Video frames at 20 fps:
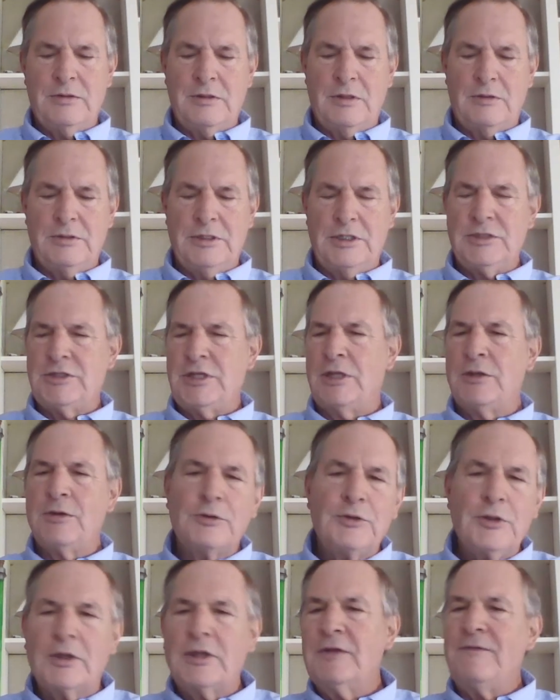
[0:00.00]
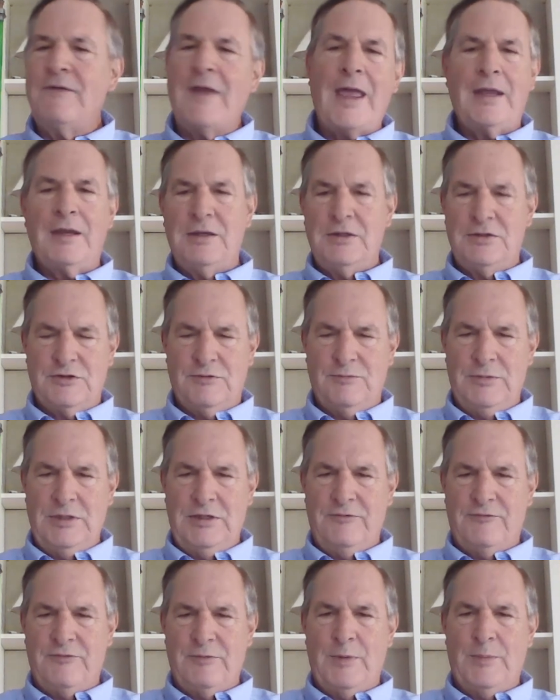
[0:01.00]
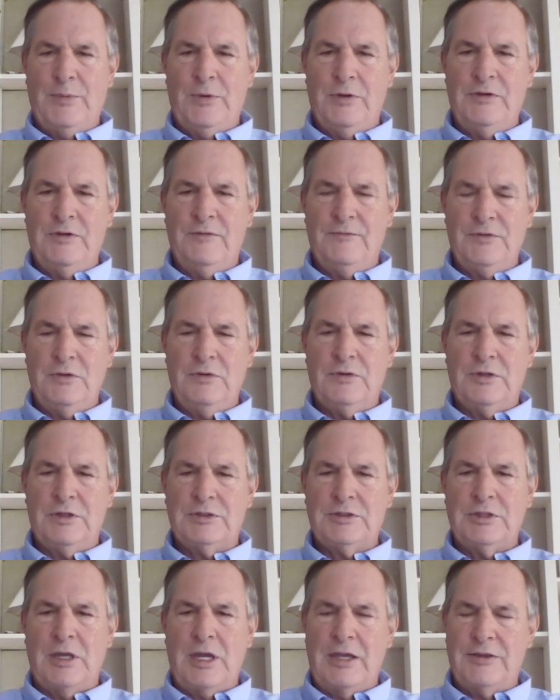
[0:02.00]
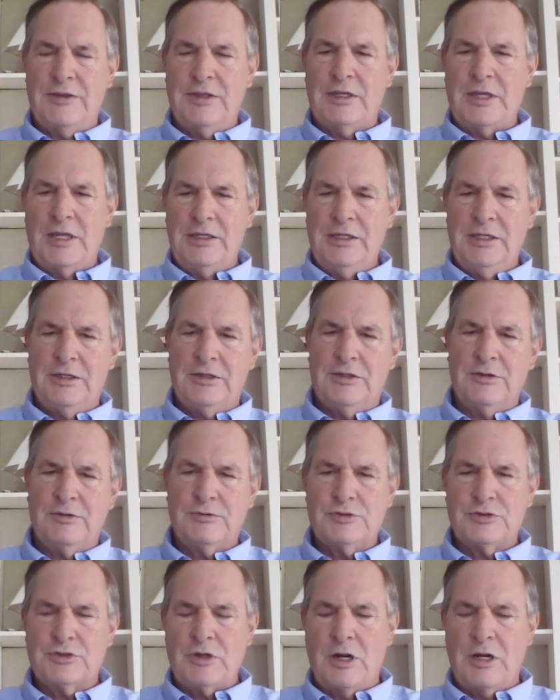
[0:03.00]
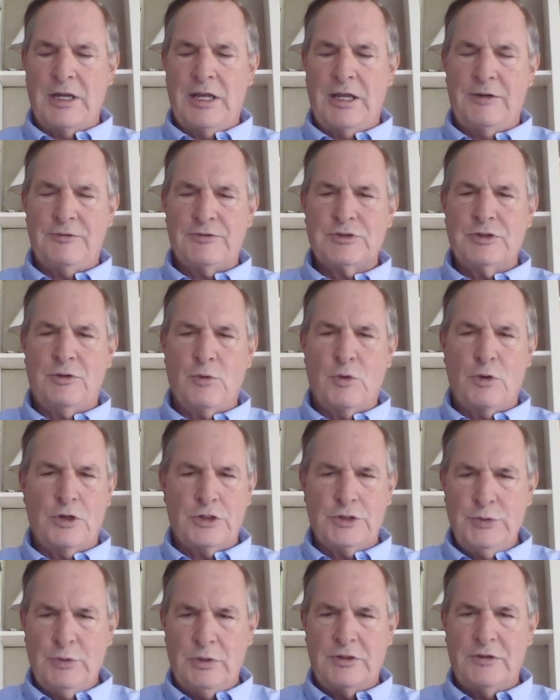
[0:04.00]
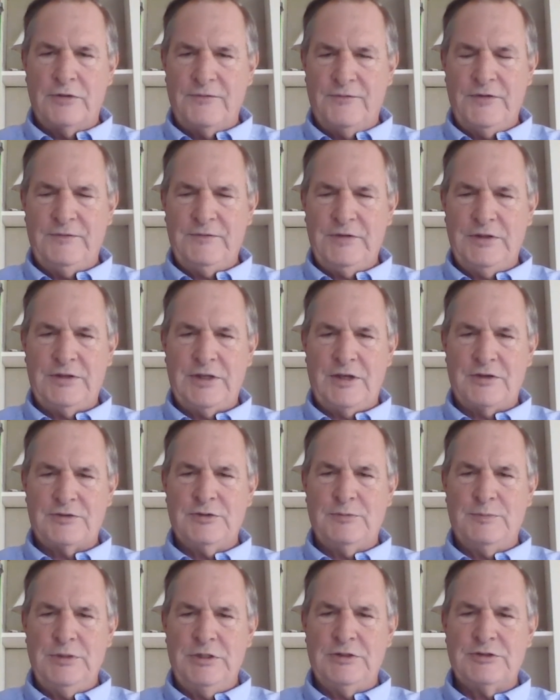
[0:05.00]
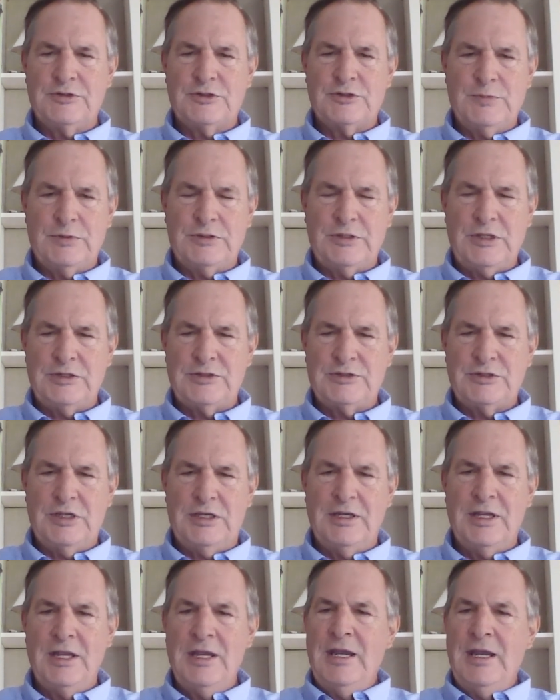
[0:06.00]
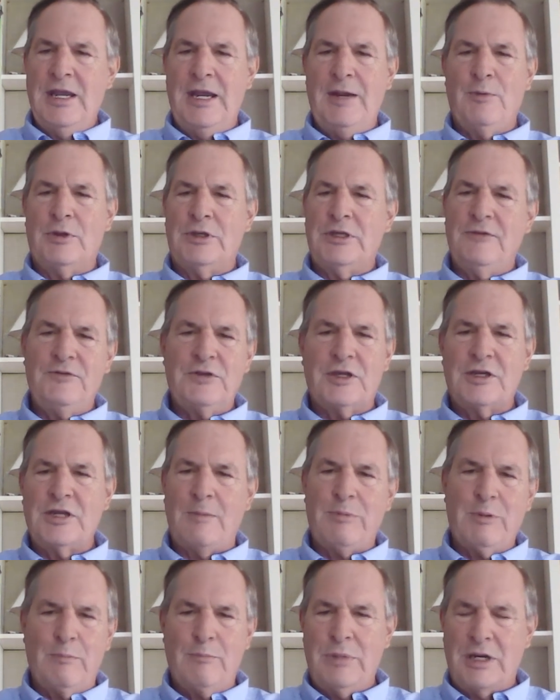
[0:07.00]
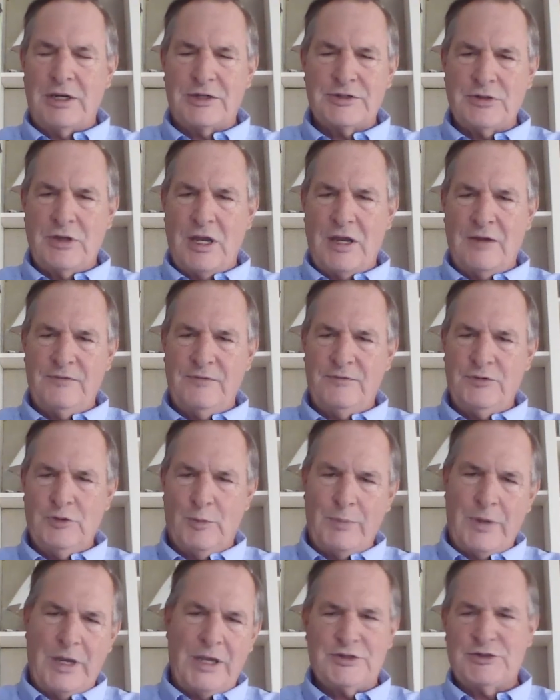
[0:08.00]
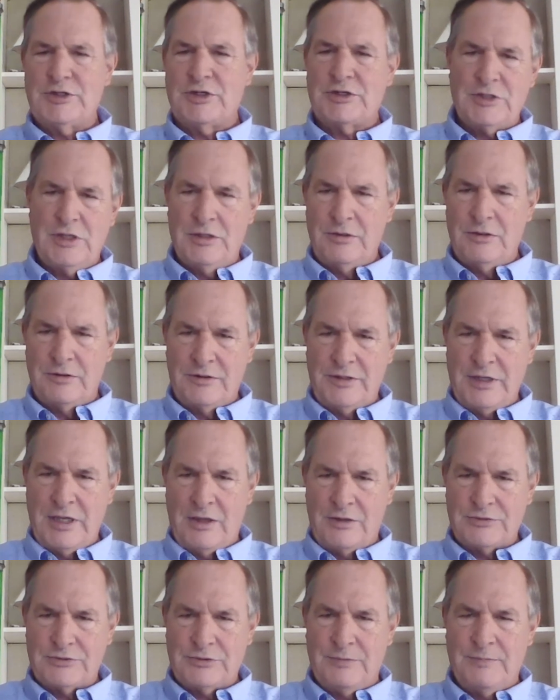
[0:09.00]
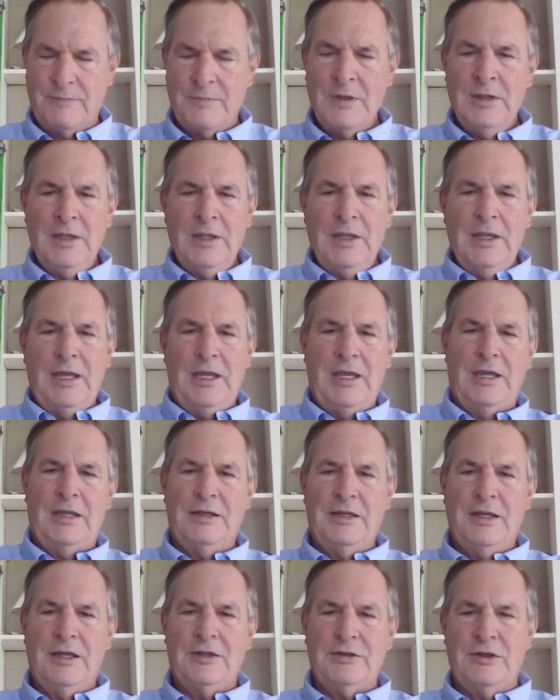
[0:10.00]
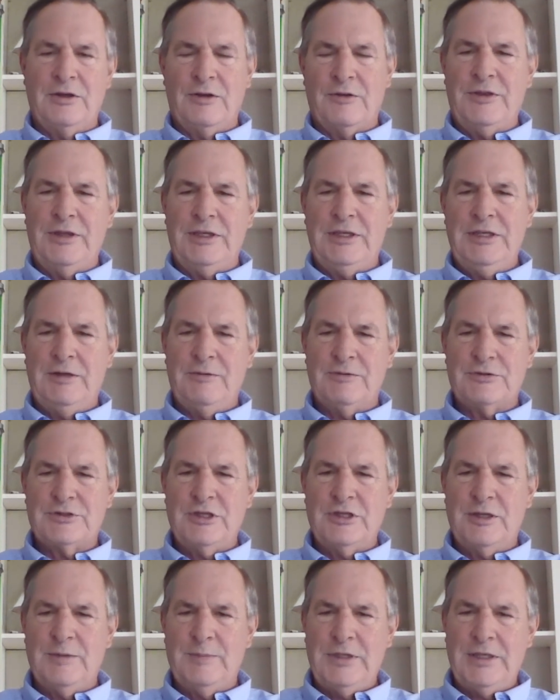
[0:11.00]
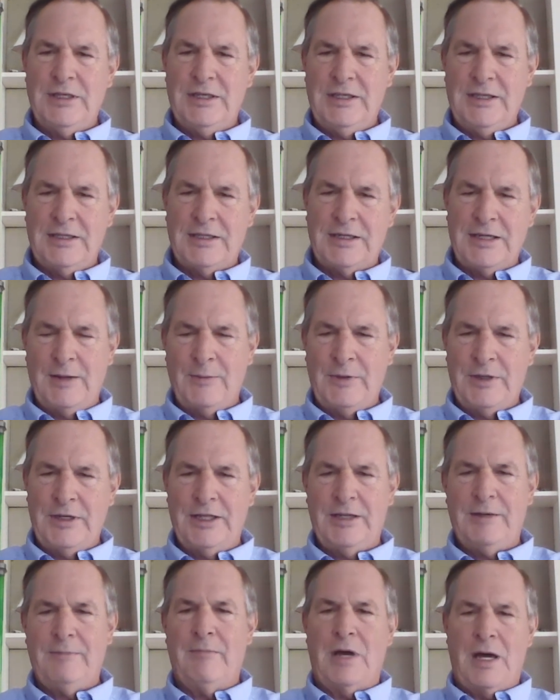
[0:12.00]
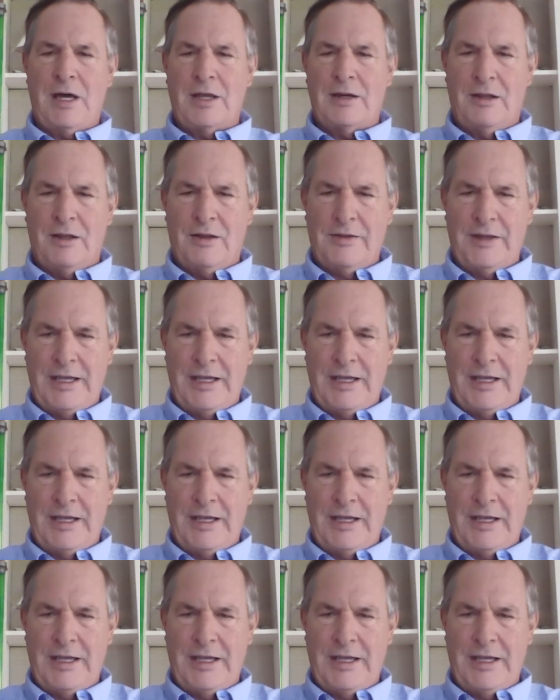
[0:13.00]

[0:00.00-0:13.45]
Nintendo took advantage of me from a point of view that I think I needed to start out. I was going to order 250,000 pieces, but they said, hey, we'll give you a couple bucks off if you'll buy 600,000. And, thinking it was going to be a hit, I went ahead and bought all